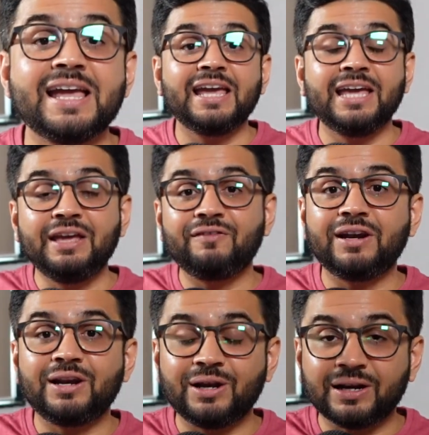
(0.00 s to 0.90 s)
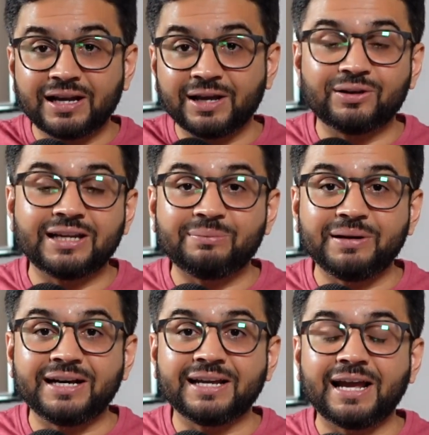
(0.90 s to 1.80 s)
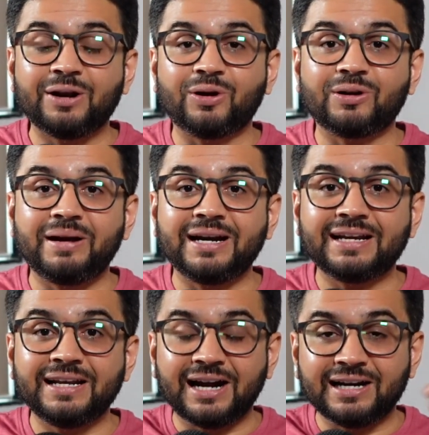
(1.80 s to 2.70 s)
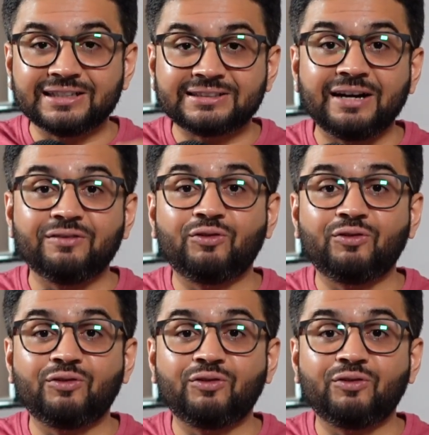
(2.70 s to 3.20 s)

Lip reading: He will click on that meeting and automatically understand